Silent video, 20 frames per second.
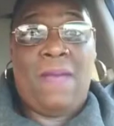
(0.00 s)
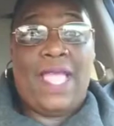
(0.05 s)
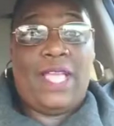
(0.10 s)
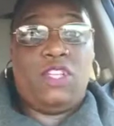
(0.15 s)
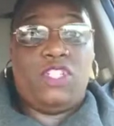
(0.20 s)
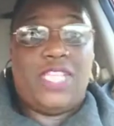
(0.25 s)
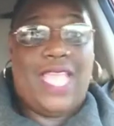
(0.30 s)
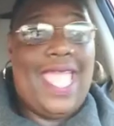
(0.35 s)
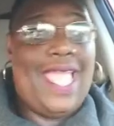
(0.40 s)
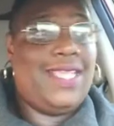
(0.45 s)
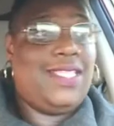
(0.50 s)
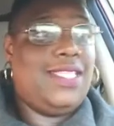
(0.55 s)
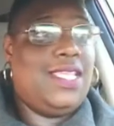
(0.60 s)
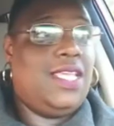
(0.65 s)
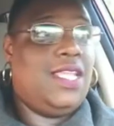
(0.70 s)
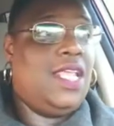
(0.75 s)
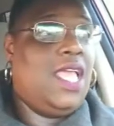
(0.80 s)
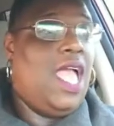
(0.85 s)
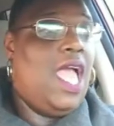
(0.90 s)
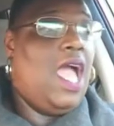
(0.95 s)
Michael
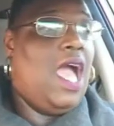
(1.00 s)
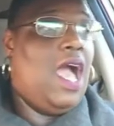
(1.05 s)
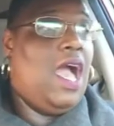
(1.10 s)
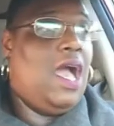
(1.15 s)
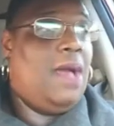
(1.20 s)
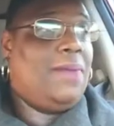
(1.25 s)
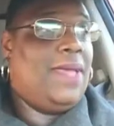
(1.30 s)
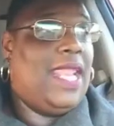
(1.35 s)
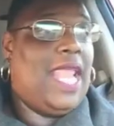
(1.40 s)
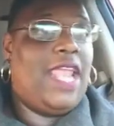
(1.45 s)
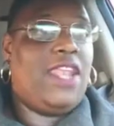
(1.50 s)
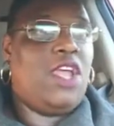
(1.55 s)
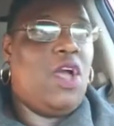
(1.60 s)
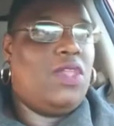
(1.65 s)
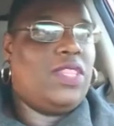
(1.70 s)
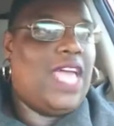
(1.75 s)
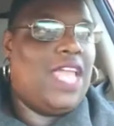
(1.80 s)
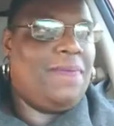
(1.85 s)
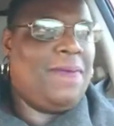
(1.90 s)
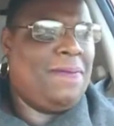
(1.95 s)
Jackson. And I
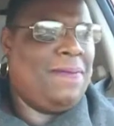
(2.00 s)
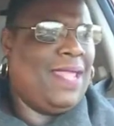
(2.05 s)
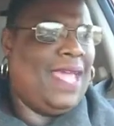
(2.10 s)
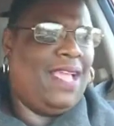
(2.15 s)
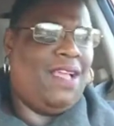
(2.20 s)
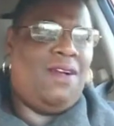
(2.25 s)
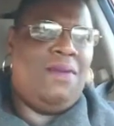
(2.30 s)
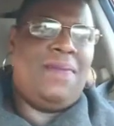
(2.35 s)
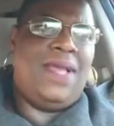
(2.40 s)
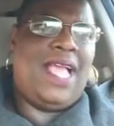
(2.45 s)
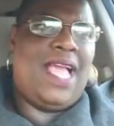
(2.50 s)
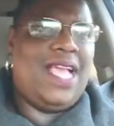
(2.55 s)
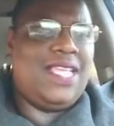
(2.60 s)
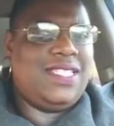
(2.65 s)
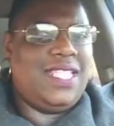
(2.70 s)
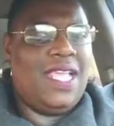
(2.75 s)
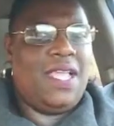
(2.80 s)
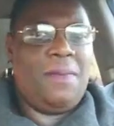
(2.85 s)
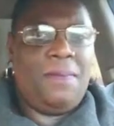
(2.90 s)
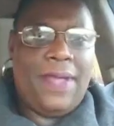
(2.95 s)
know a lot of people are like, oh my
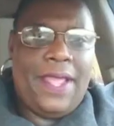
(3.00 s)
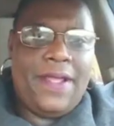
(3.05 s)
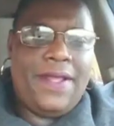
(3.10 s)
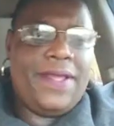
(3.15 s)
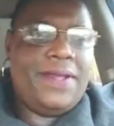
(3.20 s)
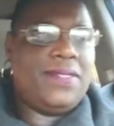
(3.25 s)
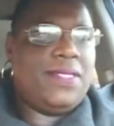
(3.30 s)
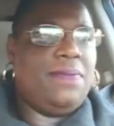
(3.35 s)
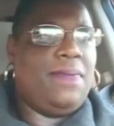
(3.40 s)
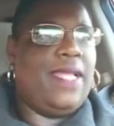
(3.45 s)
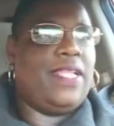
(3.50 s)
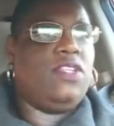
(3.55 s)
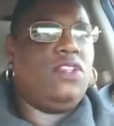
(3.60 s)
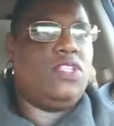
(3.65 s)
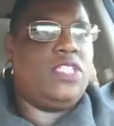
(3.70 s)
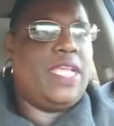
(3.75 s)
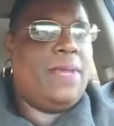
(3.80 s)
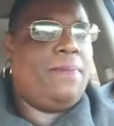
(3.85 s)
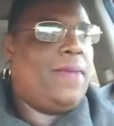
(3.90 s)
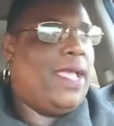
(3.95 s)
gosh, they compare him to
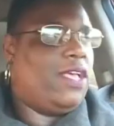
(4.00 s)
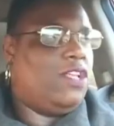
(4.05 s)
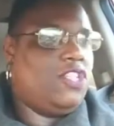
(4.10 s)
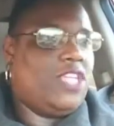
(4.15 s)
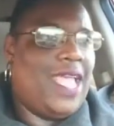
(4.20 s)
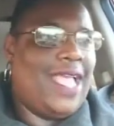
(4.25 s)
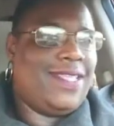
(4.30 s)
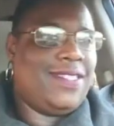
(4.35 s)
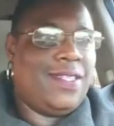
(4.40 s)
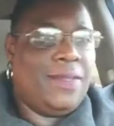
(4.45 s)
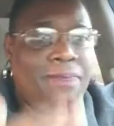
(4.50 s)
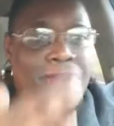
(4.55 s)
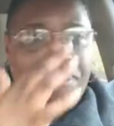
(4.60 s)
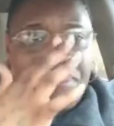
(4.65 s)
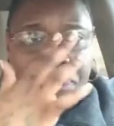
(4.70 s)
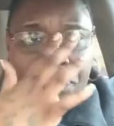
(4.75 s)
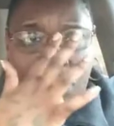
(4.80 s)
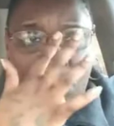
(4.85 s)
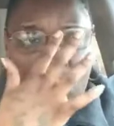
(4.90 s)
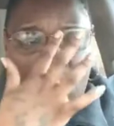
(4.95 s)
Michael Jackson.
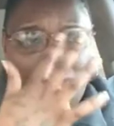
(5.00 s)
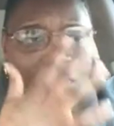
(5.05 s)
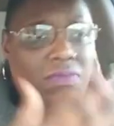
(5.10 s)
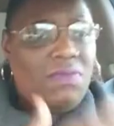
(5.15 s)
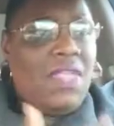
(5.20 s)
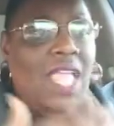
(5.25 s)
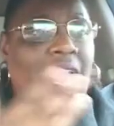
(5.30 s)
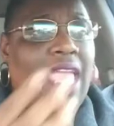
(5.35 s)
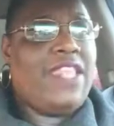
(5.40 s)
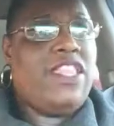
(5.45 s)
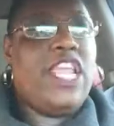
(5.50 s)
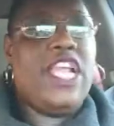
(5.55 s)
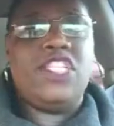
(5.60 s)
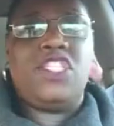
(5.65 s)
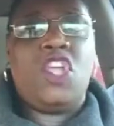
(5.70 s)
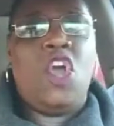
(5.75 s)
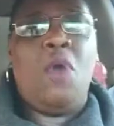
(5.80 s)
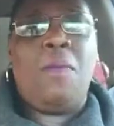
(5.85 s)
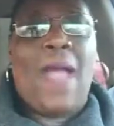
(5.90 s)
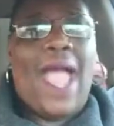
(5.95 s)

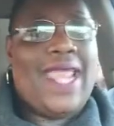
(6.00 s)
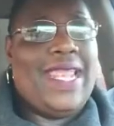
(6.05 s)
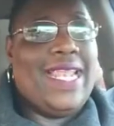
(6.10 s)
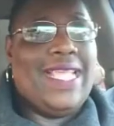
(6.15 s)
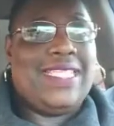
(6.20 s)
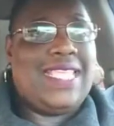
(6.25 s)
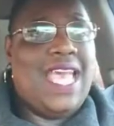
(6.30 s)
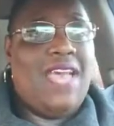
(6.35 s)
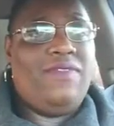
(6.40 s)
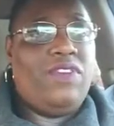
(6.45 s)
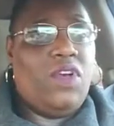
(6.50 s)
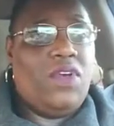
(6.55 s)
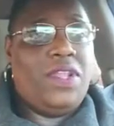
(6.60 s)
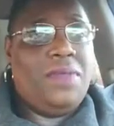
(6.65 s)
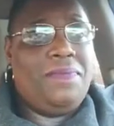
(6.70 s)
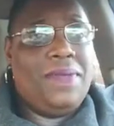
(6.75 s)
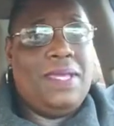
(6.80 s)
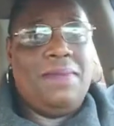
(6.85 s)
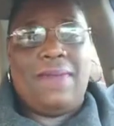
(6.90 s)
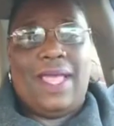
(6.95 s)
There's nobody that's ever
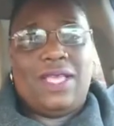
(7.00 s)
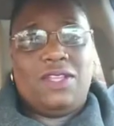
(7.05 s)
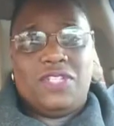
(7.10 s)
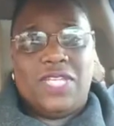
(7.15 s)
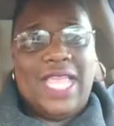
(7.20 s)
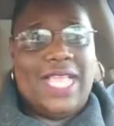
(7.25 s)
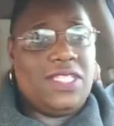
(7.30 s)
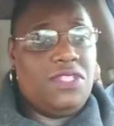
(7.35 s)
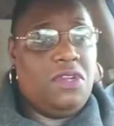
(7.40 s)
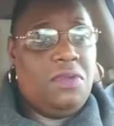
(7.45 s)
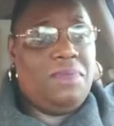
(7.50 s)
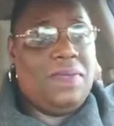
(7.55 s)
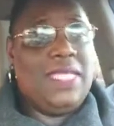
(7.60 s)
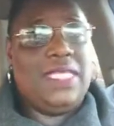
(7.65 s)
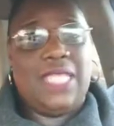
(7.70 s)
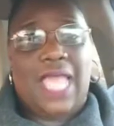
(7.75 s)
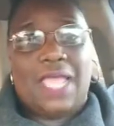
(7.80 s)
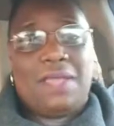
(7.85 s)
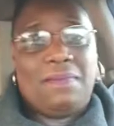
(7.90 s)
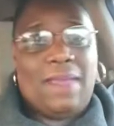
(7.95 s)
going to be Michael Jackson or
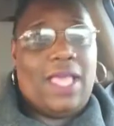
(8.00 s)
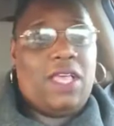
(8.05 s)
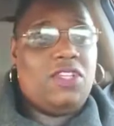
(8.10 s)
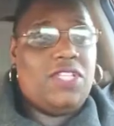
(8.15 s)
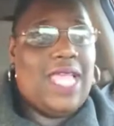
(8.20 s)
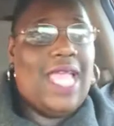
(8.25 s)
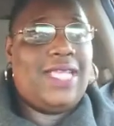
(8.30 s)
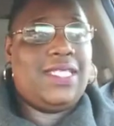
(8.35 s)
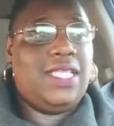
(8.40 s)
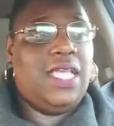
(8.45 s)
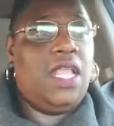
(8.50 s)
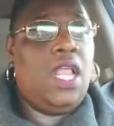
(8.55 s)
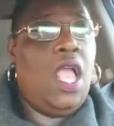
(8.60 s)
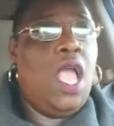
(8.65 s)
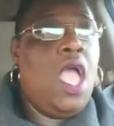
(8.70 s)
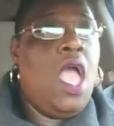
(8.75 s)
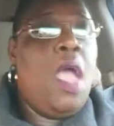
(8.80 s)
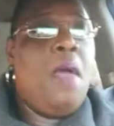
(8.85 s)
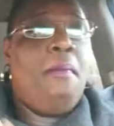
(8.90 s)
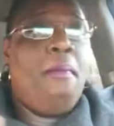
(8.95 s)
be like Michael Jackson.
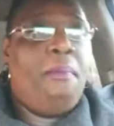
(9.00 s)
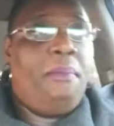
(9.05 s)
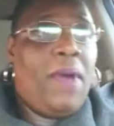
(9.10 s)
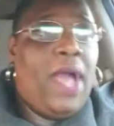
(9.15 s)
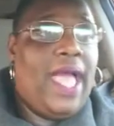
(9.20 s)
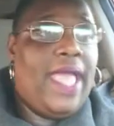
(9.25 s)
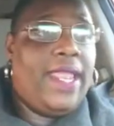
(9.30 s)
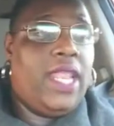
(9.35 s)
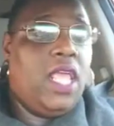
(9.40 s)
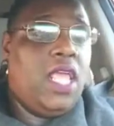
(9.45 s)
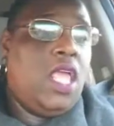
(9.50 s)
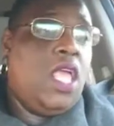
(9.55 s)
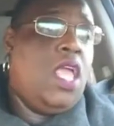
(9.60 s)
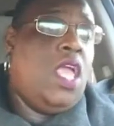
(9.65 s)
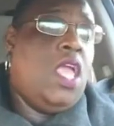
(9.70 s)
But